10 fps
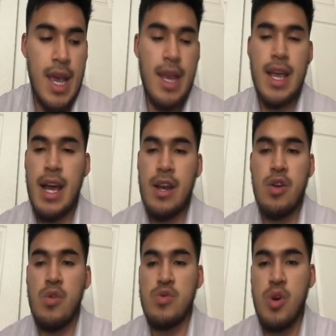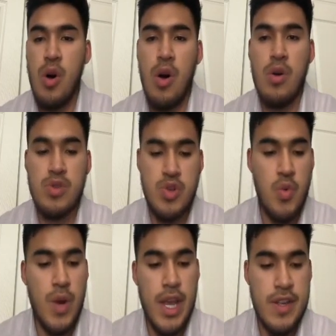and it kind of goes all to
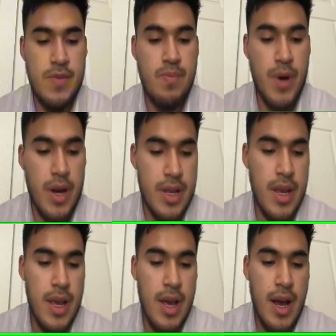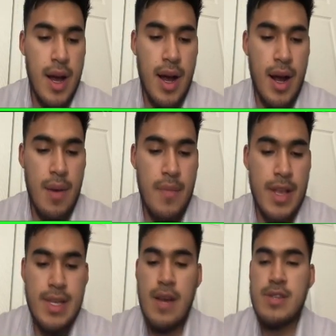waste. But um,
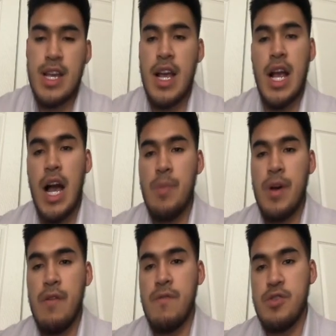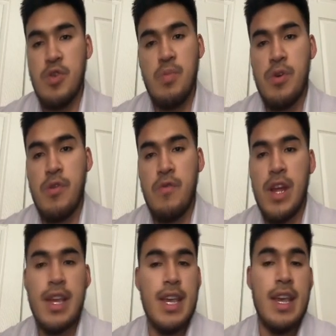it sounds like a cop out for Joe Burrow,
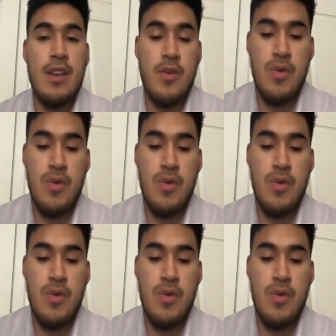right? Like he can do